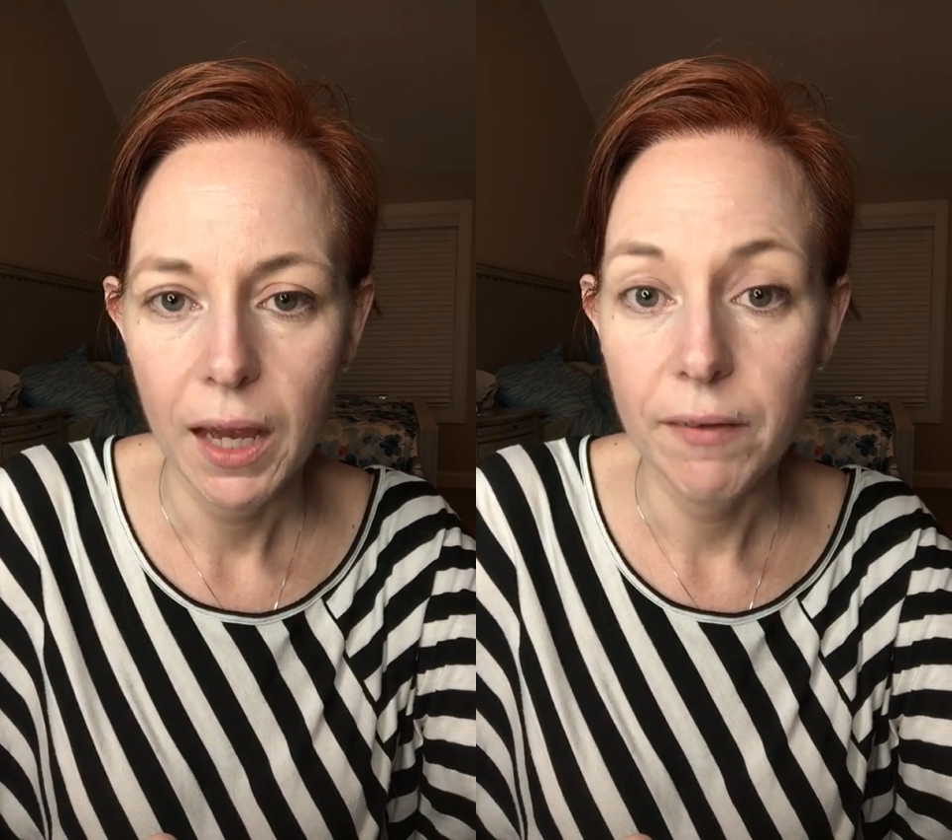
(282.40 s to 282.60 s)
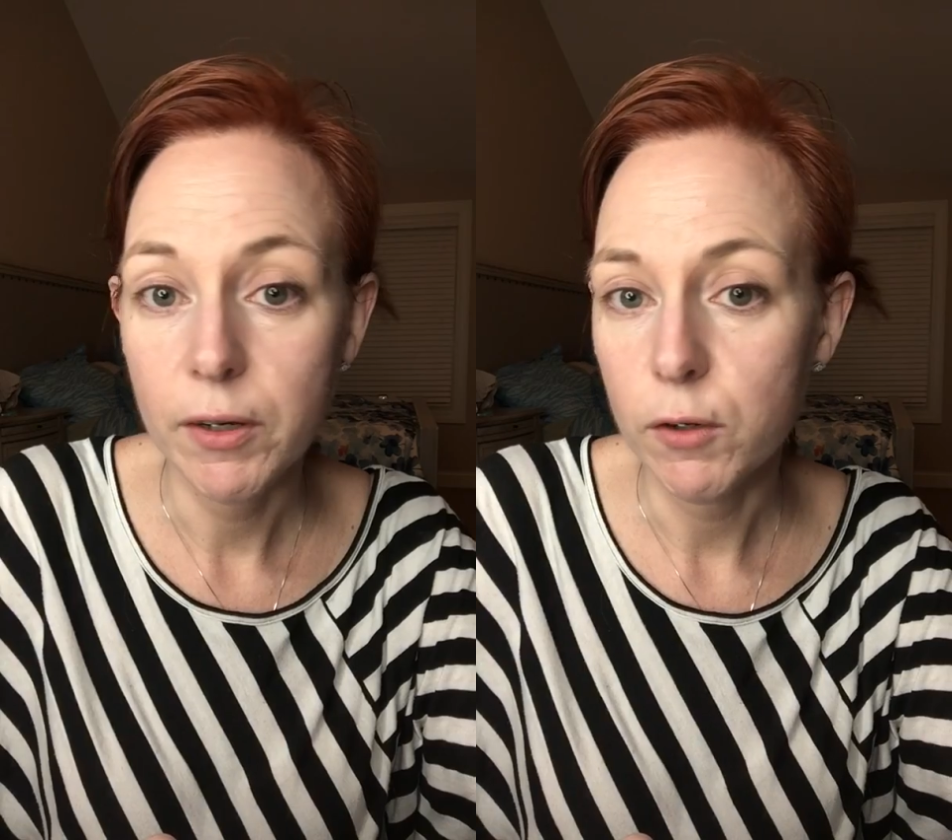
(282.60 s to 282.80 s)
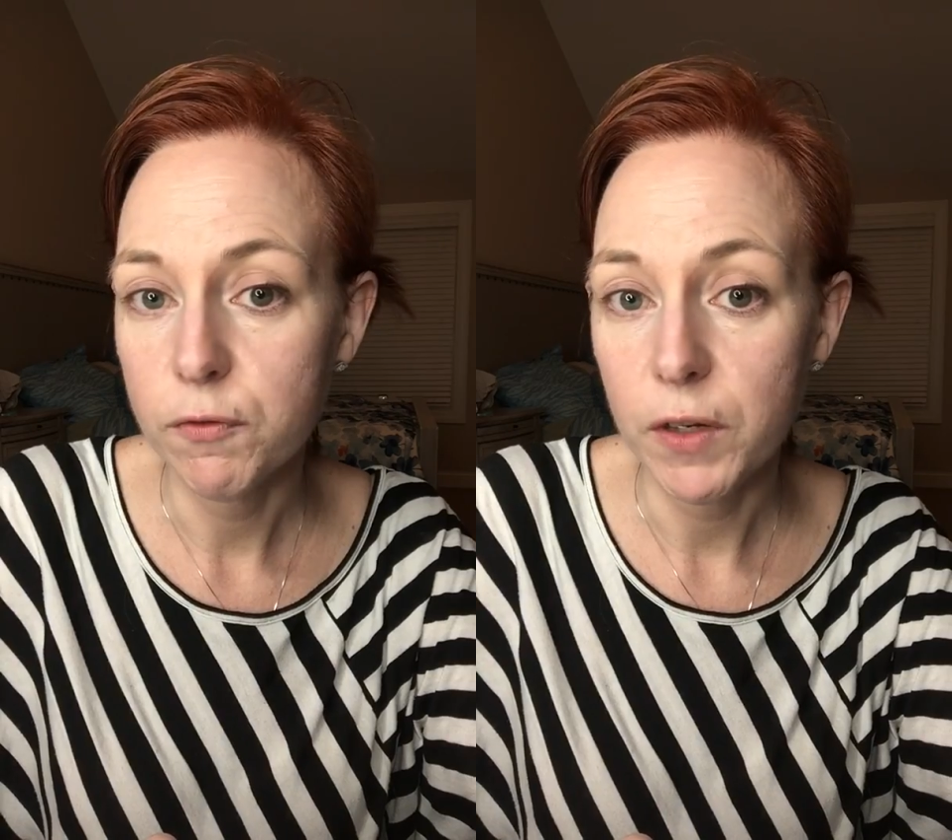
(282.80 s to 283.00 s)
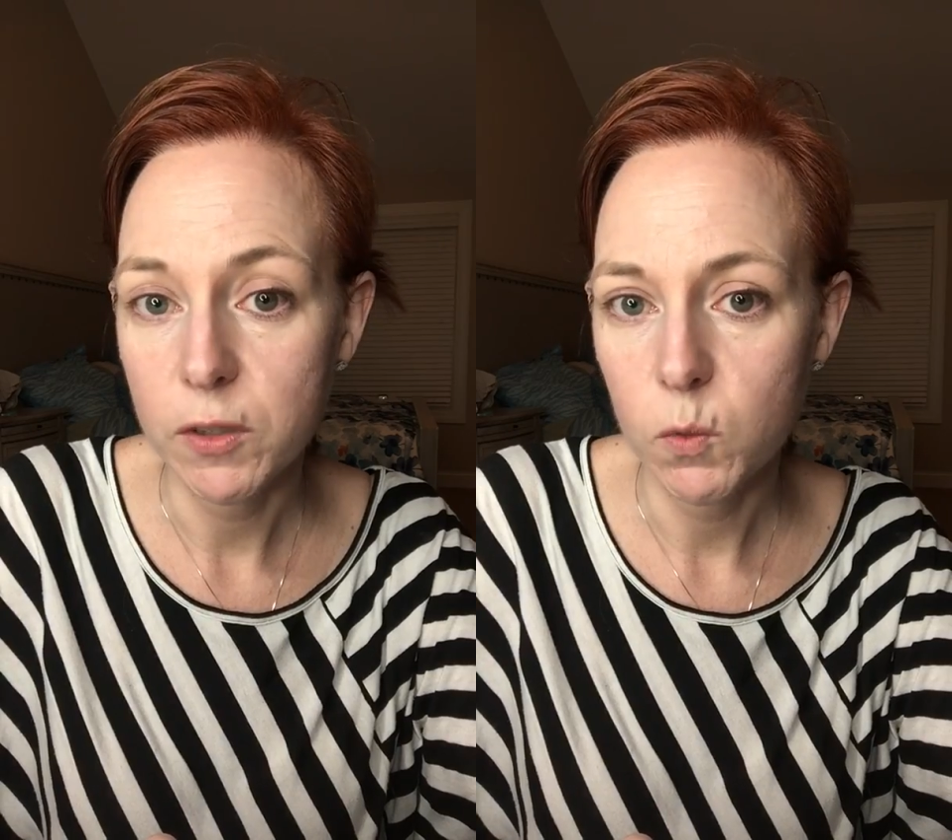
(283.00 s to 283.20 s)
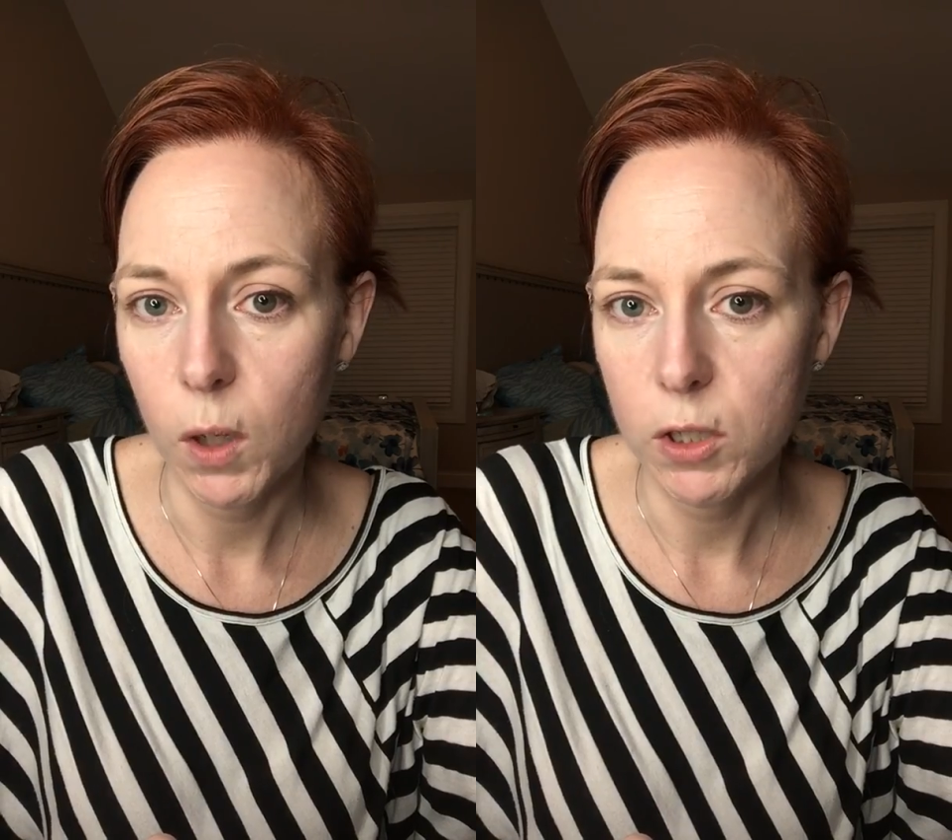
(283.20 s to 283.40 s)
having her
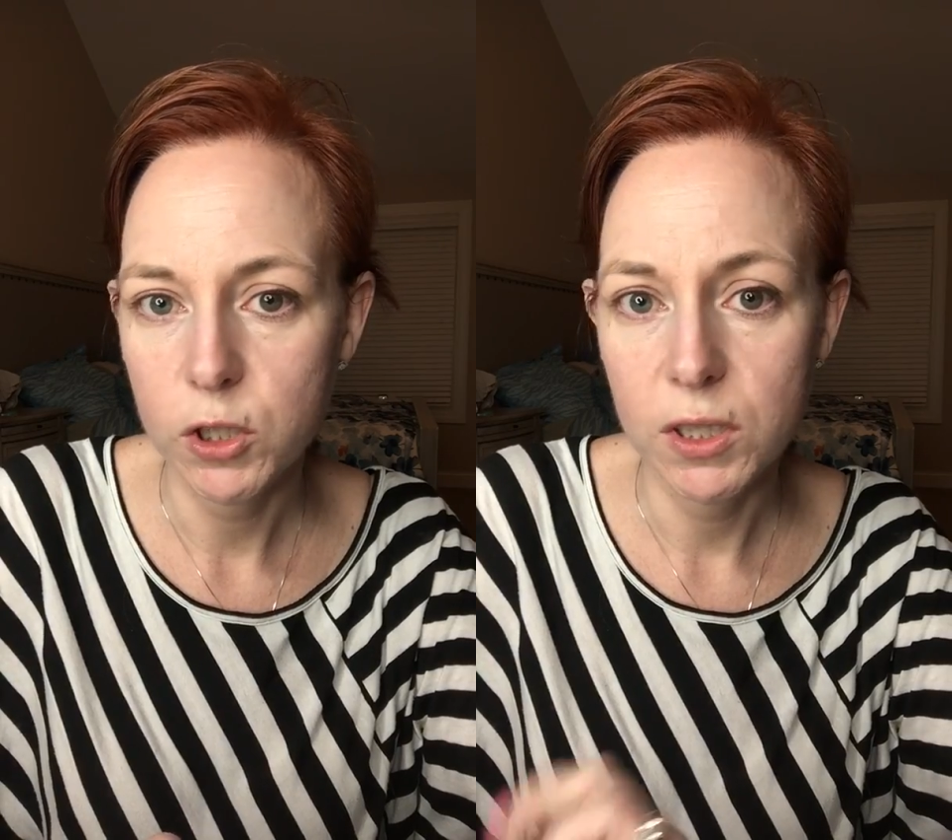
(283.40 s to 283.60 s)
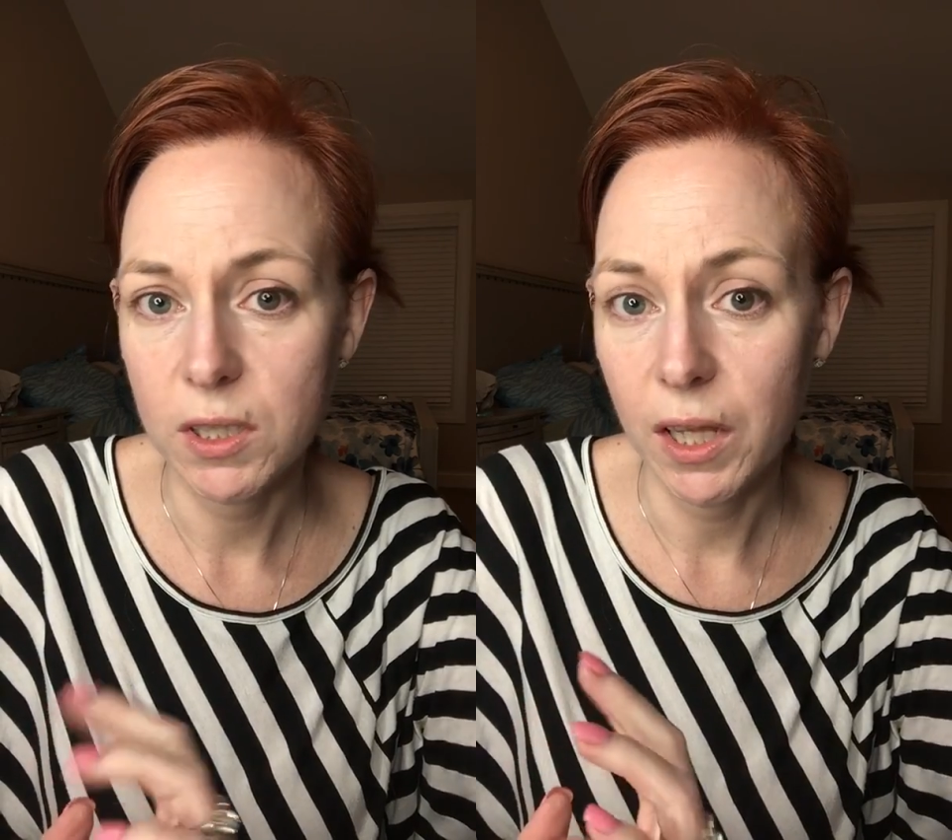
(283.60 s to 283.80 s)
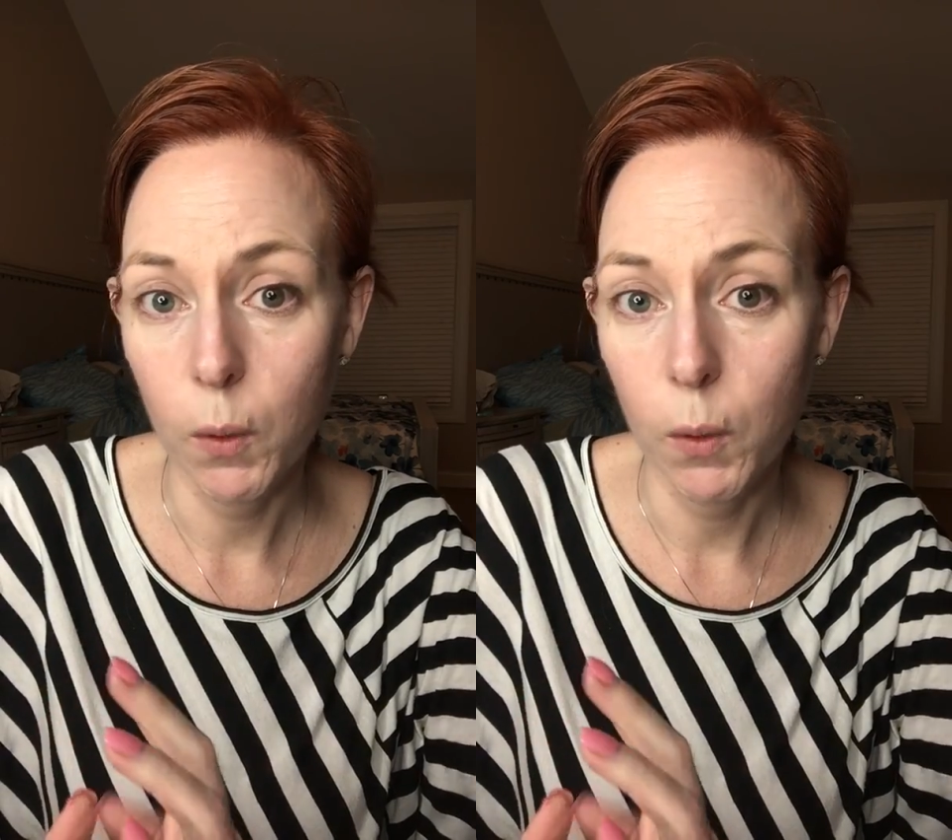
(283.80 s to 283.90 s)
face washed. She doesn't